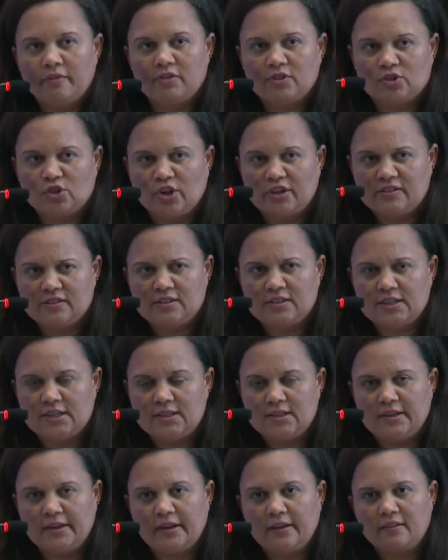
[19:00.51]
viscosity
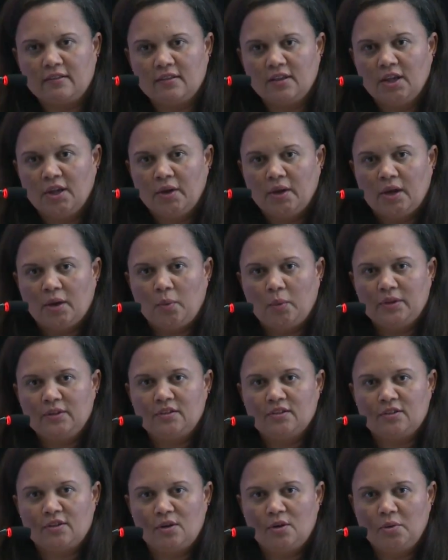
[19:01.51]
index, I
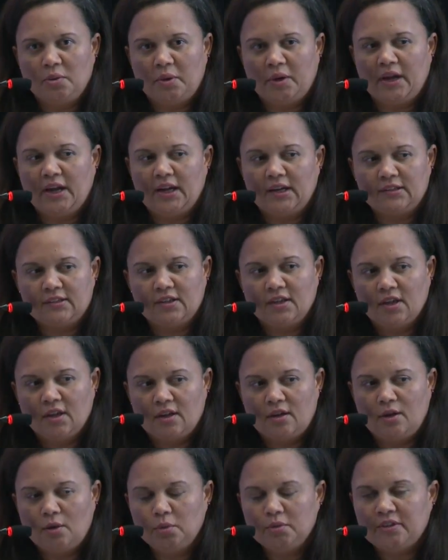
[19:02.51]
wanted to look at
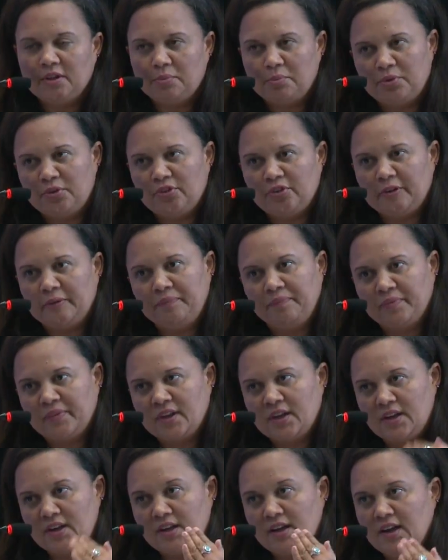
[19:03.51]
low temperature
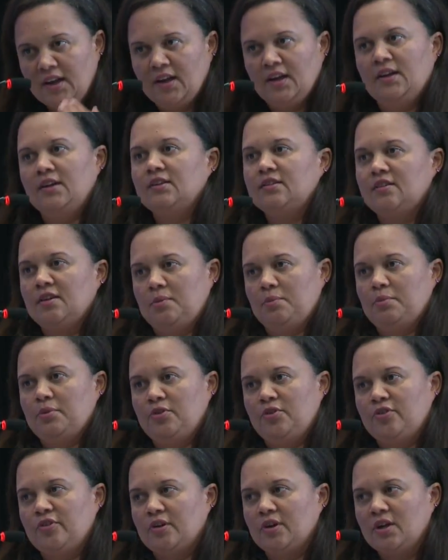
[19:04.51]
and high
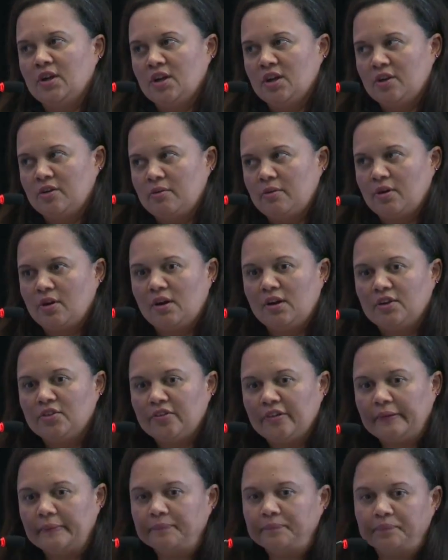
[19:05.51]
temperature
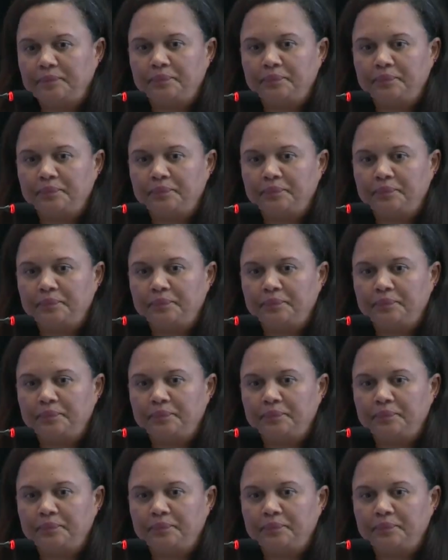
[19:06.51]
rheology.